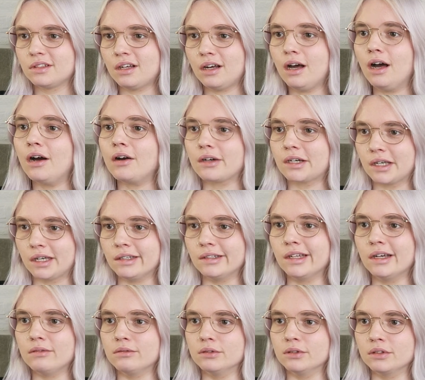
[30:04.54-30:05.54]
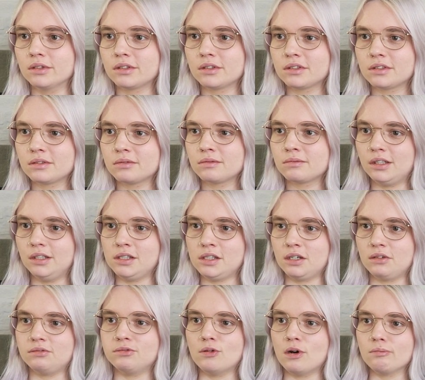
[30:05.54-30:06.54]
Ah, okay, that works. At least
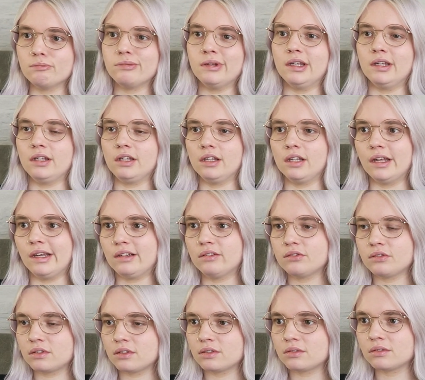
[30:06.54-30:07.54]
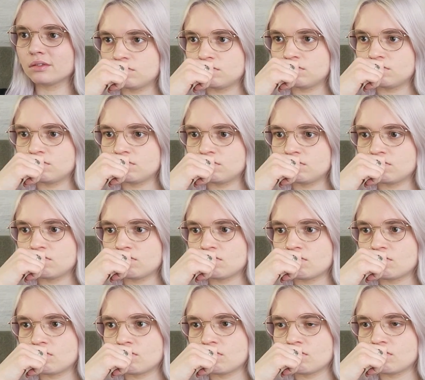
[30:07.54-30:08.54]
you have one pinky left. Just got this thing
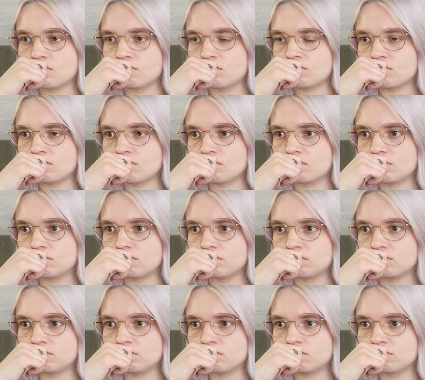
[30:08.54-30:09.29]
taken care of.